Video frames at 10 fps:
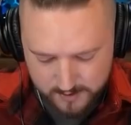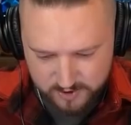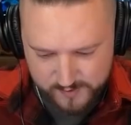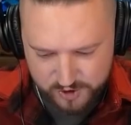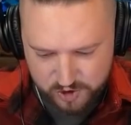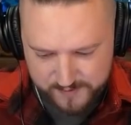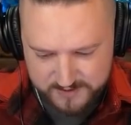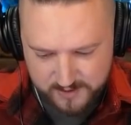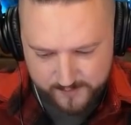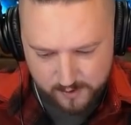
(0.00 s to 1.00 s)
So we should be
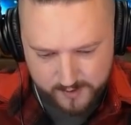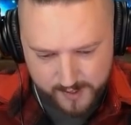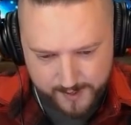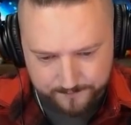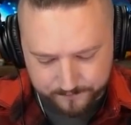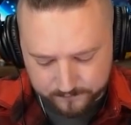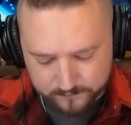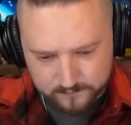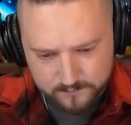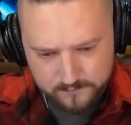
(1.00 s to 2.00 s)
somewhat okay.
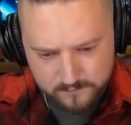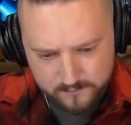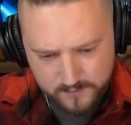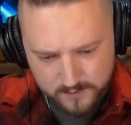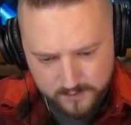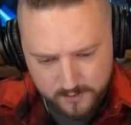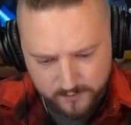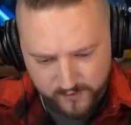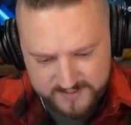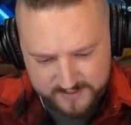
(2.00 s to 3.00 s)

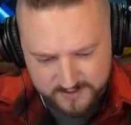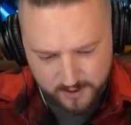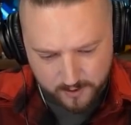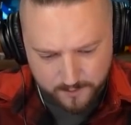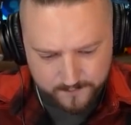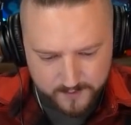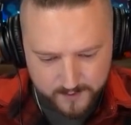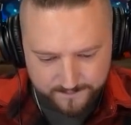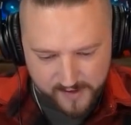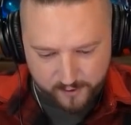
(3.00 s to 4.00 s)
Freeze this, let's go.
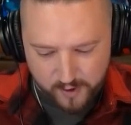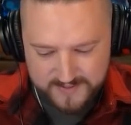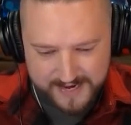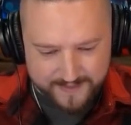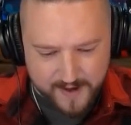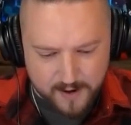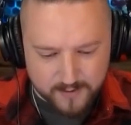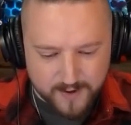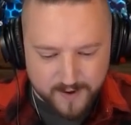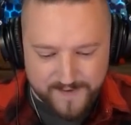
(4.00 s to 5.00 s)
Valkyrie goes in there.
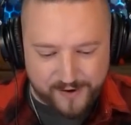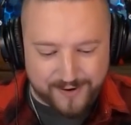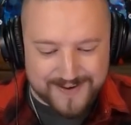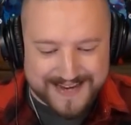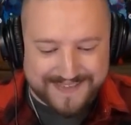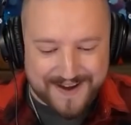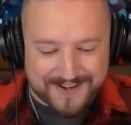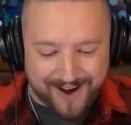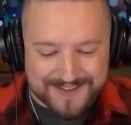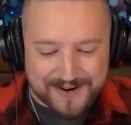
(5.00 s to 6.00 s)
Valkyrie goes in there.
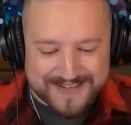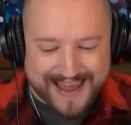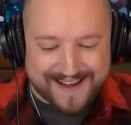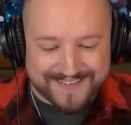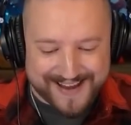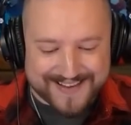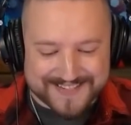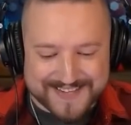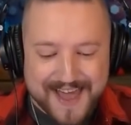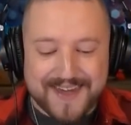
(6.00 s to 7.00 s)
Guards go down.
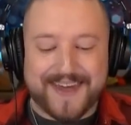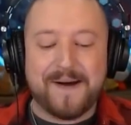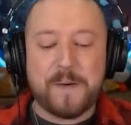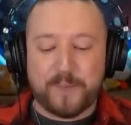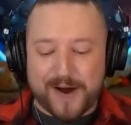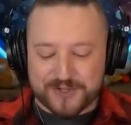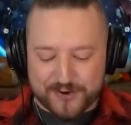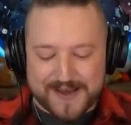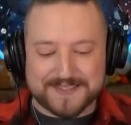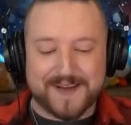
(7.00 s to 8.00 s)
Yes! Counter
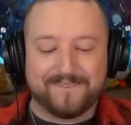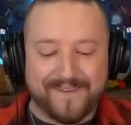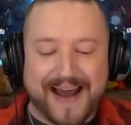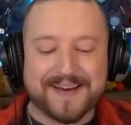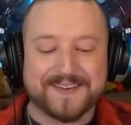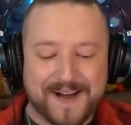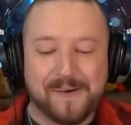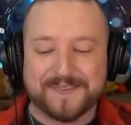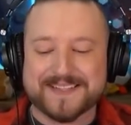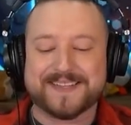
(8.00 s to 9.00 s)
pressure is the way to
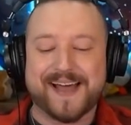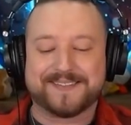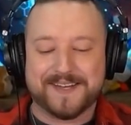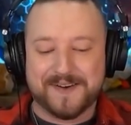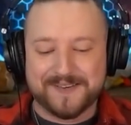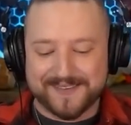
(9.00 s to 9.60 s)
go with this deck, dude.